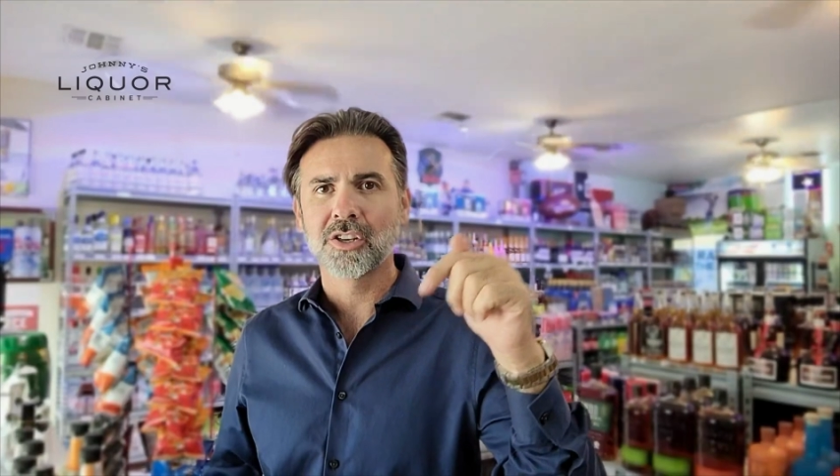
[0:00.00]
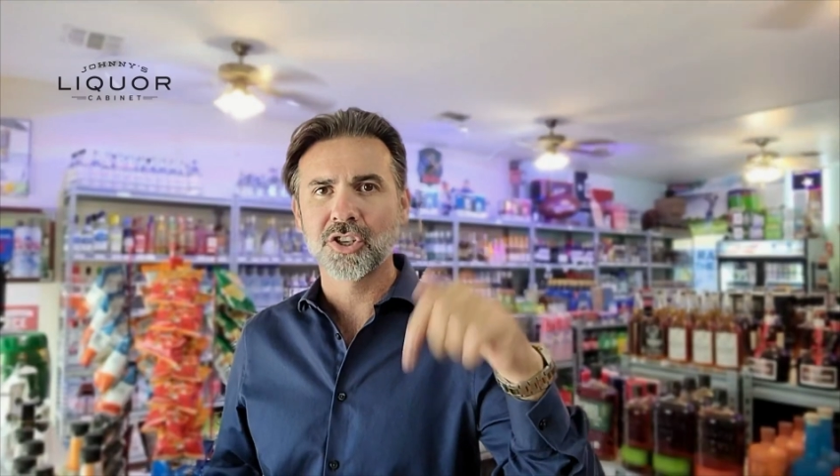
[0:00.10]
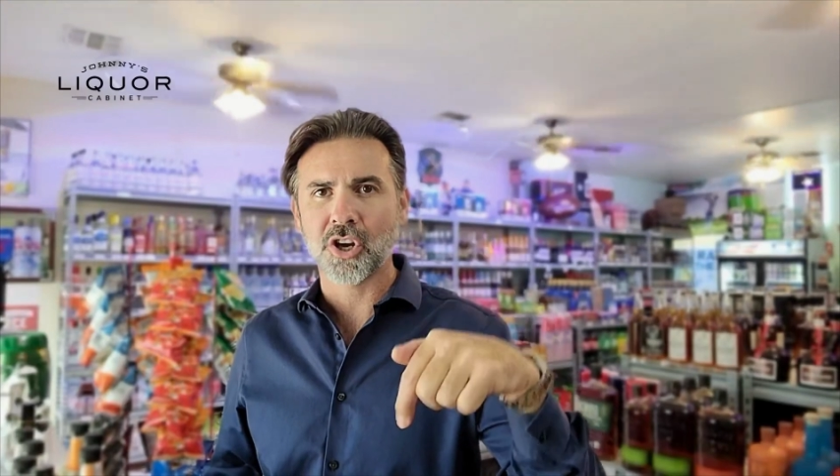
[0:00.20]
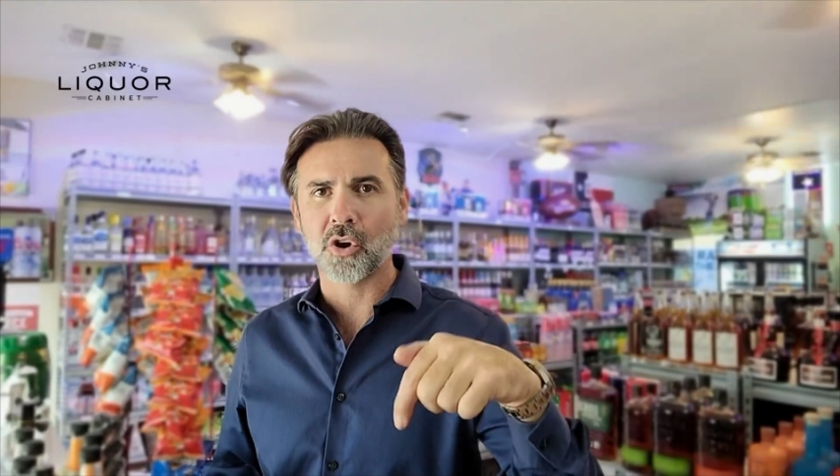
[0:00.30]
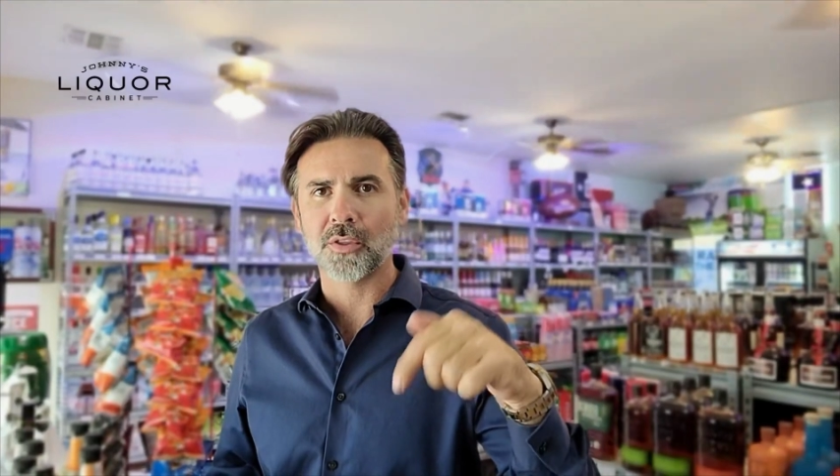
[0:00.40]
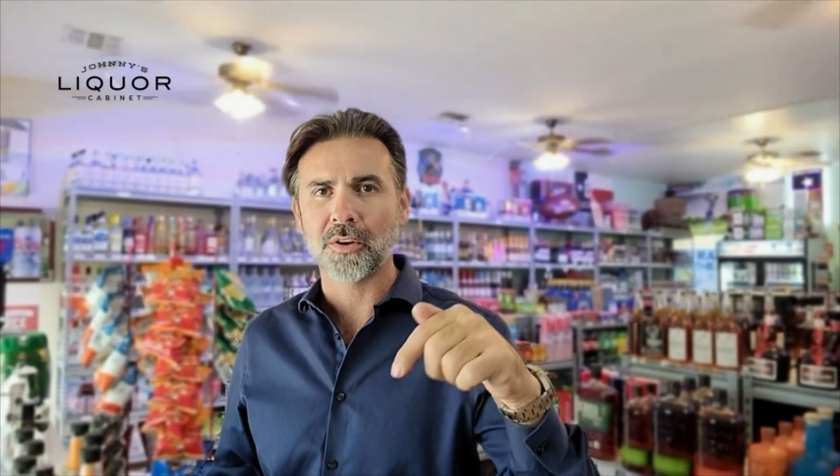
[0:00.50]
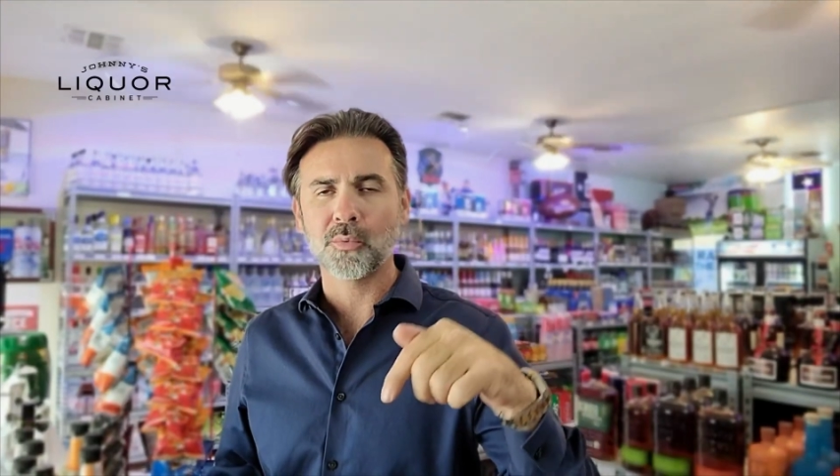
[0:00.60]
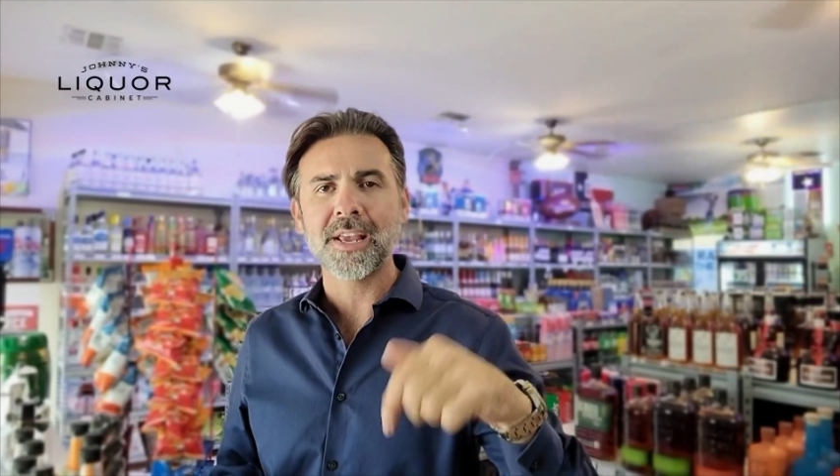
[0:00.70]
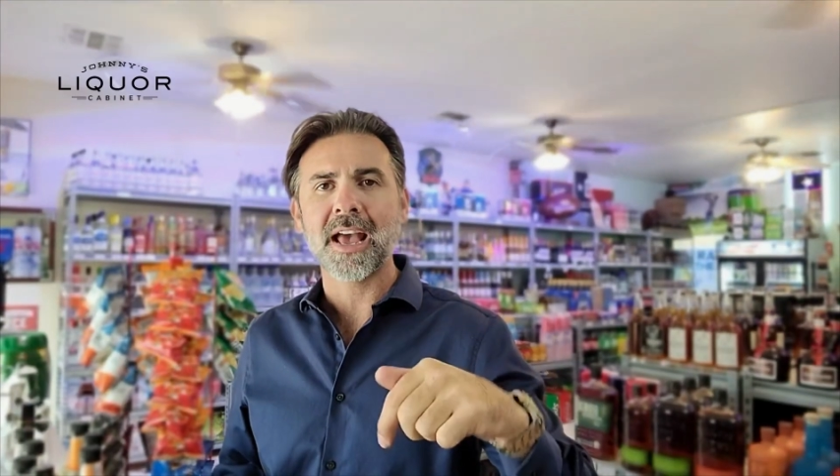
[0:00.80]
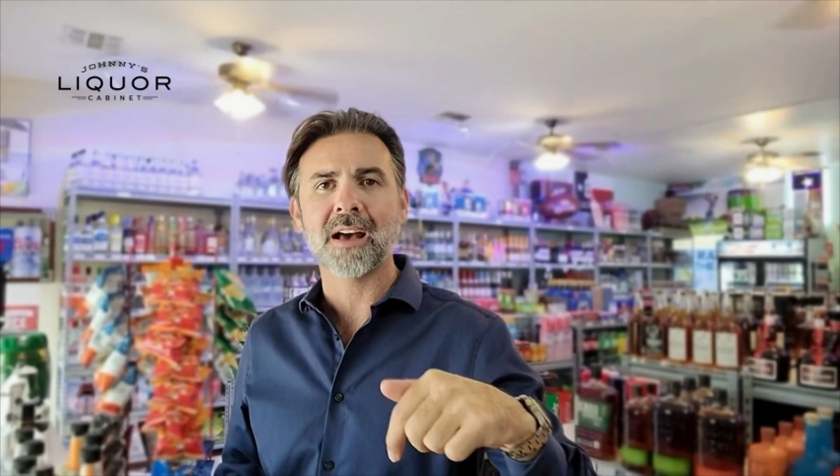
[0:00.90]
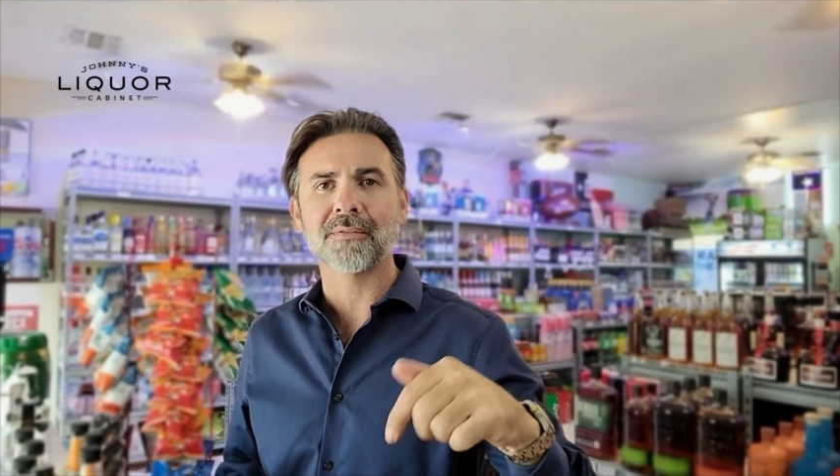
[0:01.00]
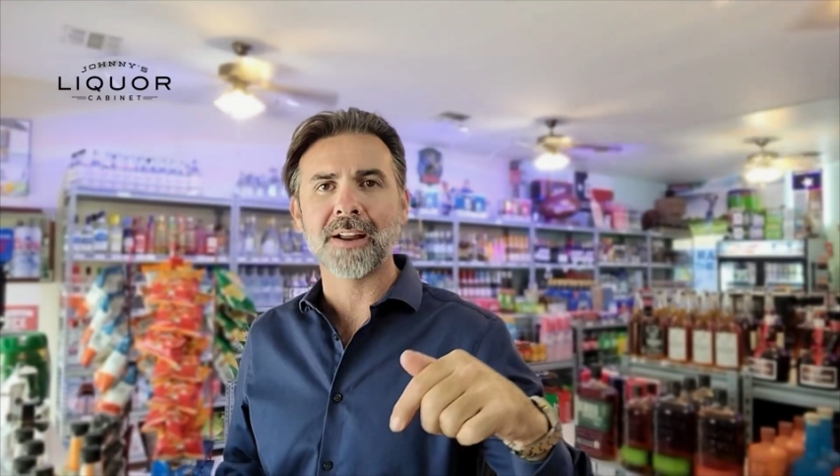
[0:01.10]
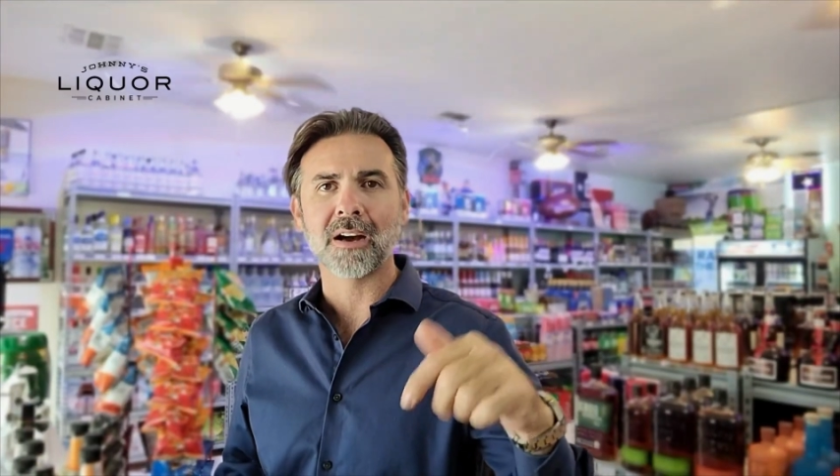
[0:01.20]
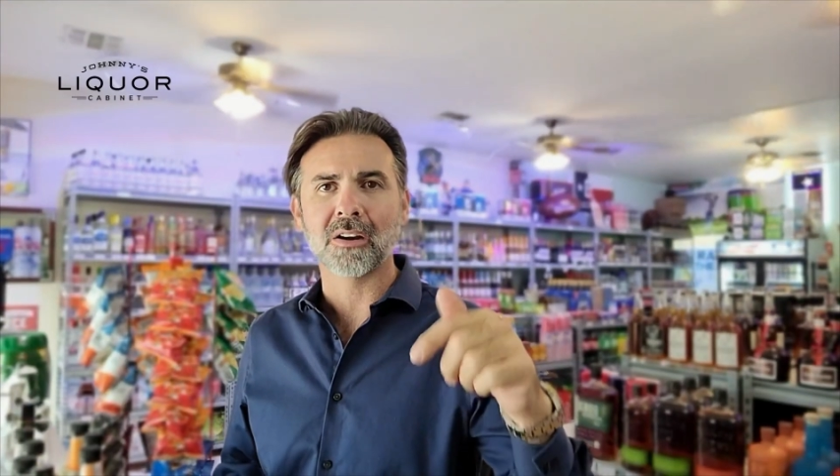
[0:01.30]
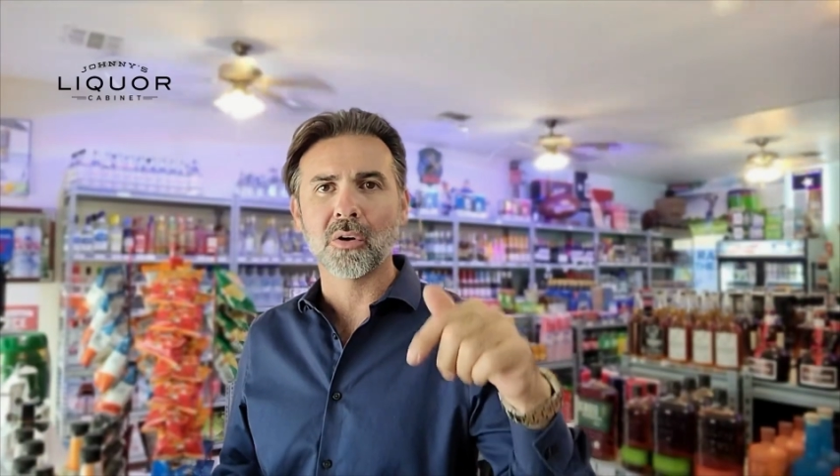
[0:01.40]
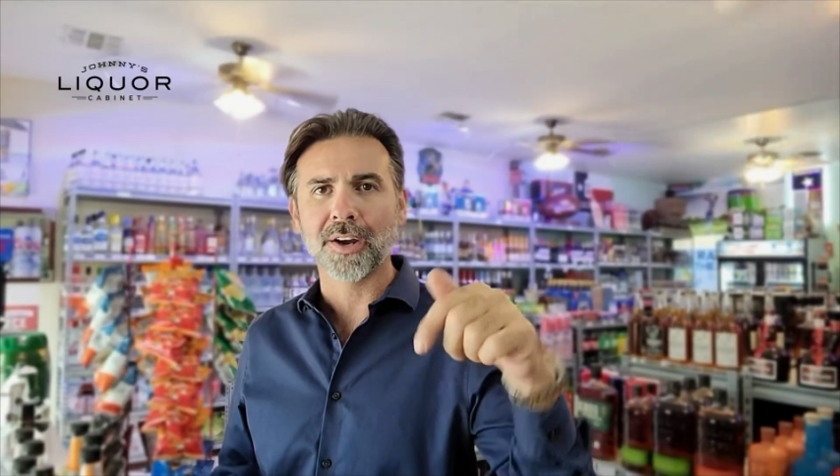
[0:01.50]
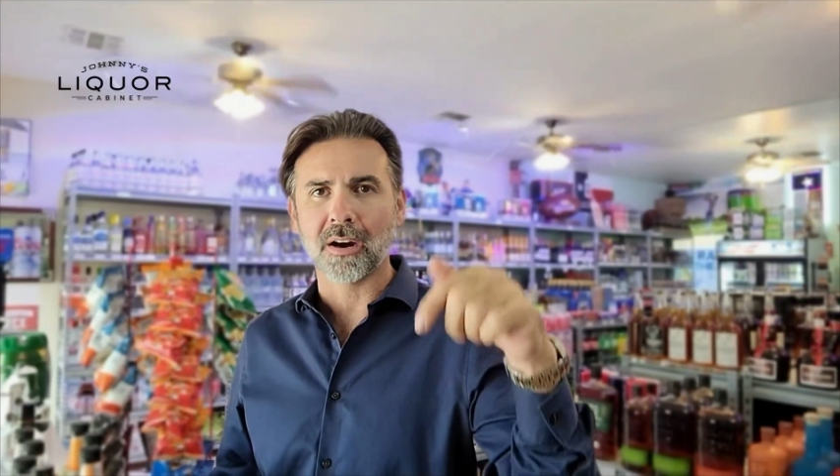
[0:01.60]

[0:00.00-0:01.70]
show that we have now going